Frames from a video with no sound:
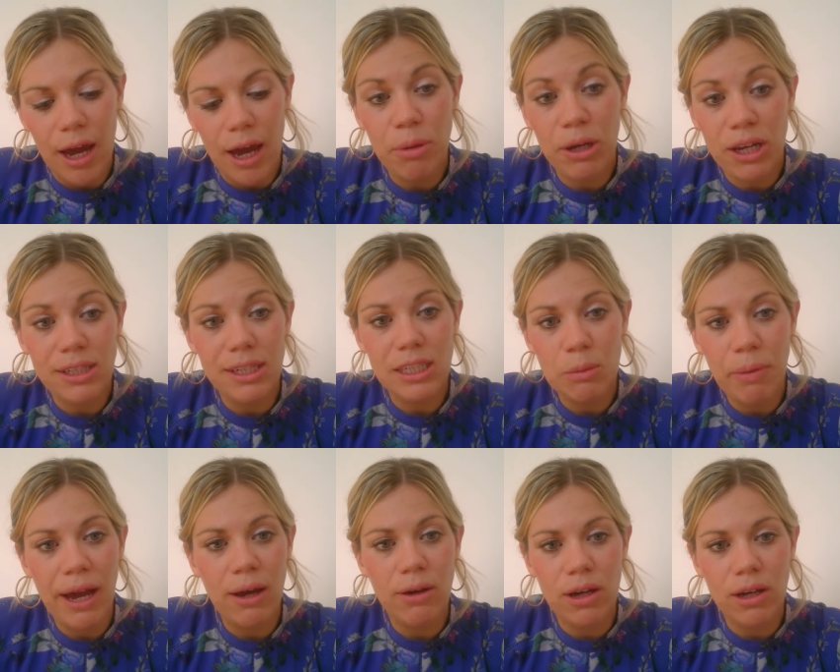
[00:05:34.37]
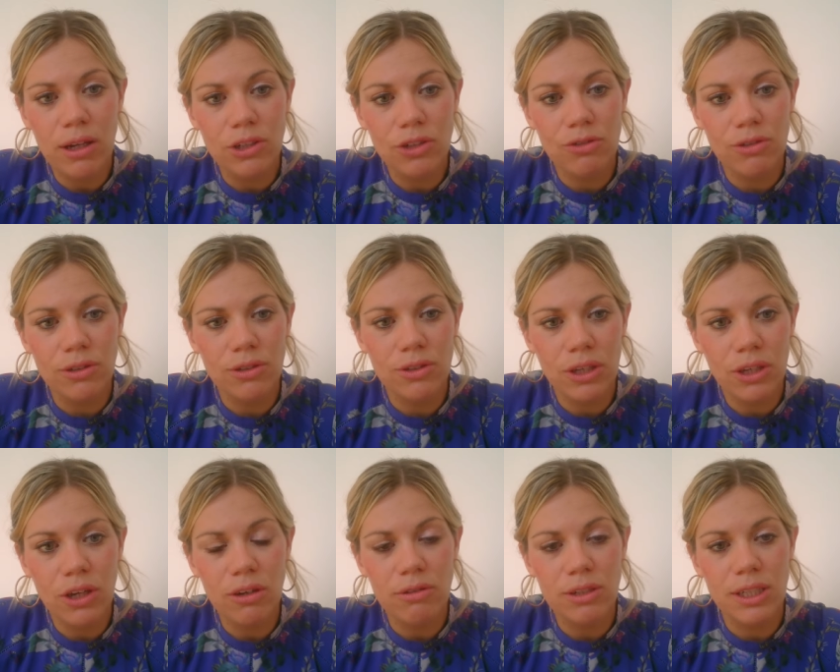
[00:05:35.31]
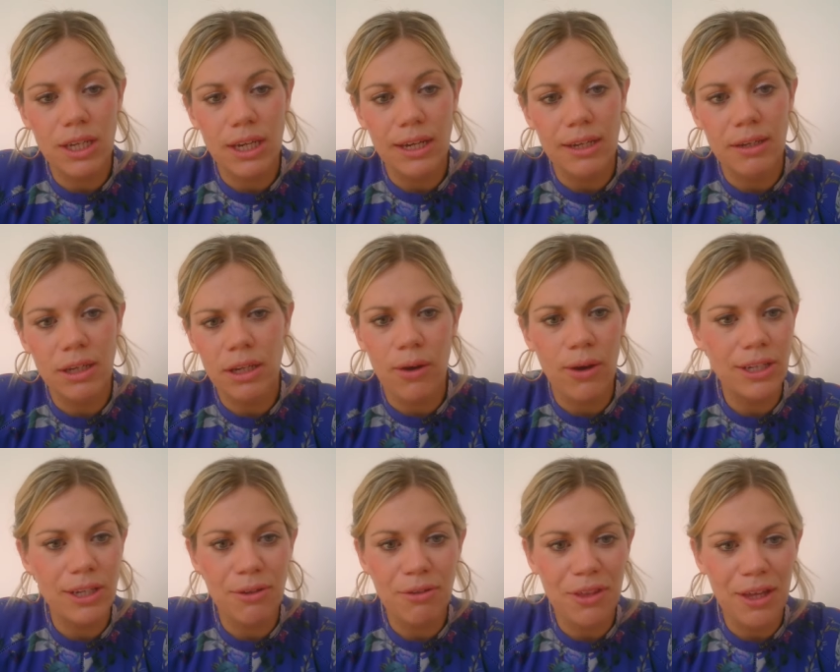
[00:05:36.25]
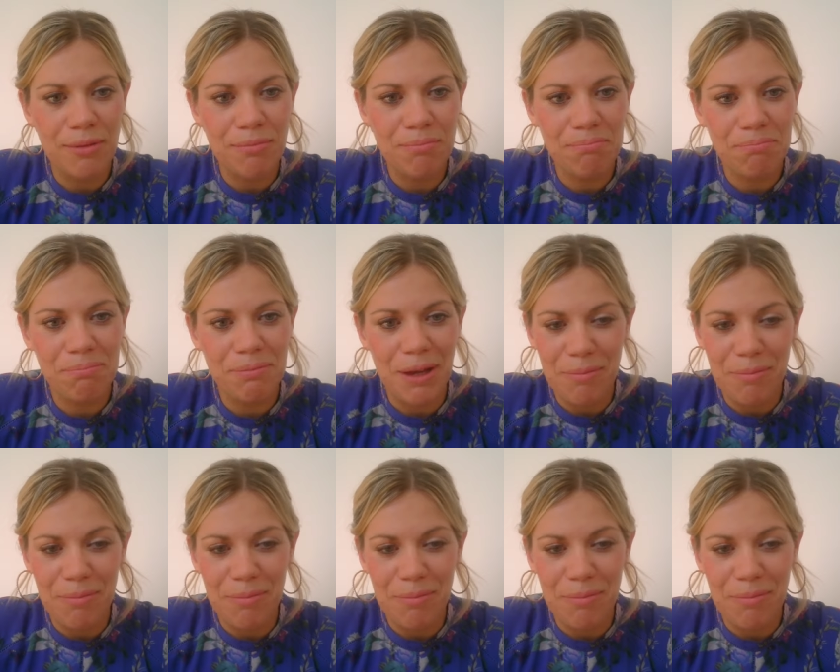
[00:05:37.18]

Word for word: And um, because it's about cultural security, and, you know, I don't think,